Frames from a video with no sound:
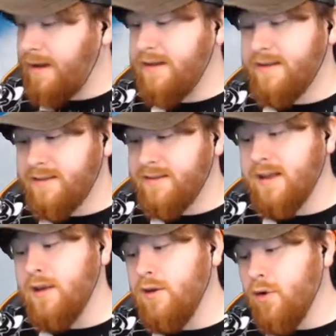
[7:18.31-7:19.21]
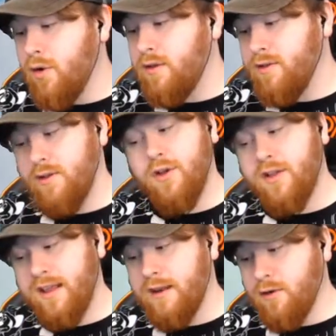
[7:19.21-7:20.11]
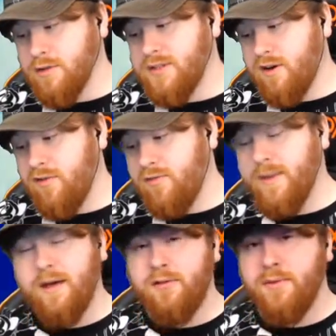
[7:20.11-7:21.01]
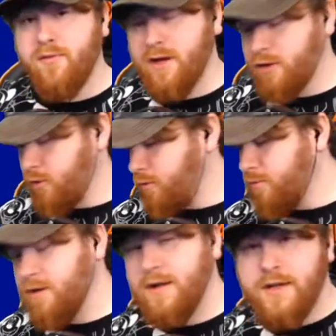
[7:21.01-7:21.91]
He did say no, not that he knows of, but that would be really cool.